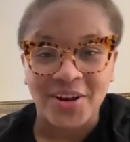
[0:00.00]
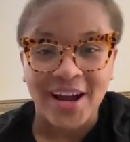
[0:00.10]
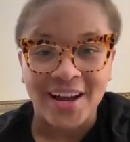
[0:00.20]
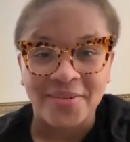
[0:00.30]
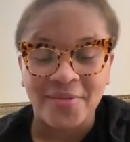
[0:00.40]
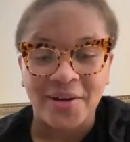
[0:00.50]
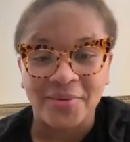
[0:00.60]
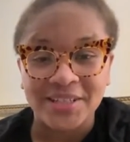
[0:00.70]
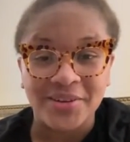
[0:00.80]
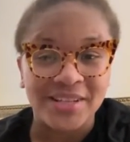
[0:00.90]
dry while I
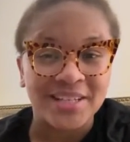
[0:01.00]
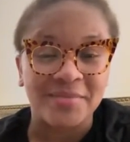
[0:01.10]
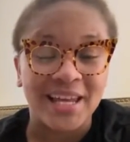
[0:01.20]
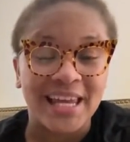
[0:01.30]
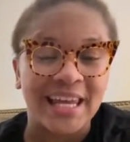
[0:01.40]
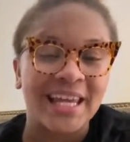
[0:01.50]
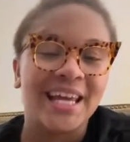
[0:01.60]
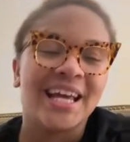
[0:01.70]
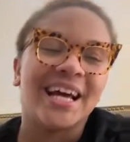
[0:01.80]
went to go get something to eat.